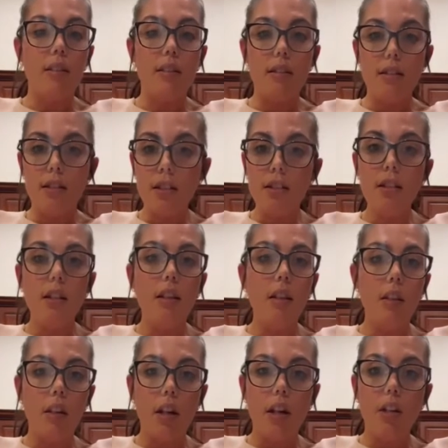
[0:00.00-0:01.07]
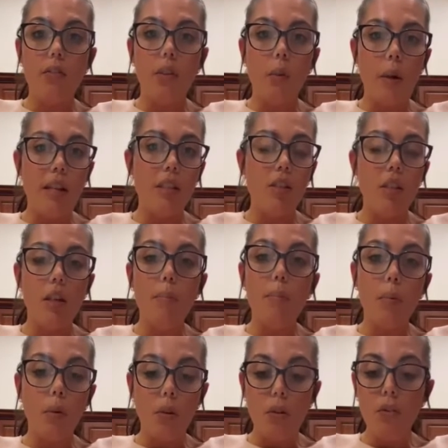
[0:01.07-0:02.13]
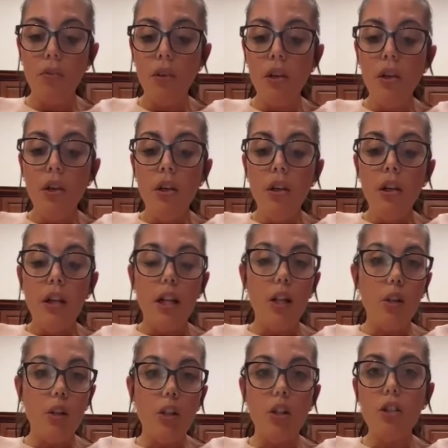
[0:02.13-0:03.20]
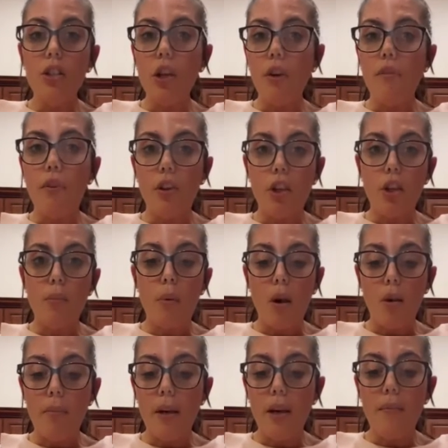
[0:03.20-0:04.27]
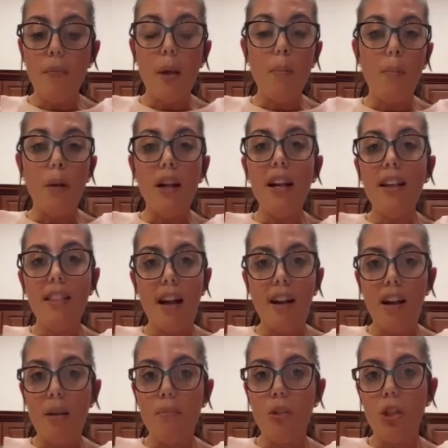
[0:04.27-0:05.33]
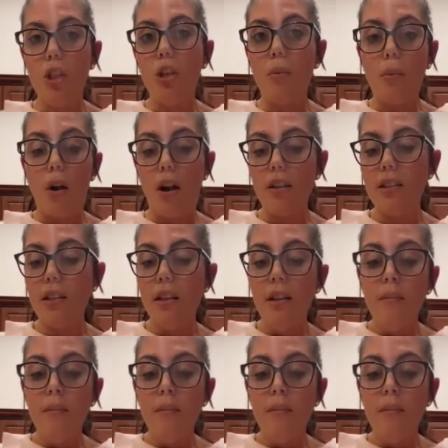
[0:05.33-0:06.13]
consistently looking for ways to improve either yourself or the department and bringing that up to your boss.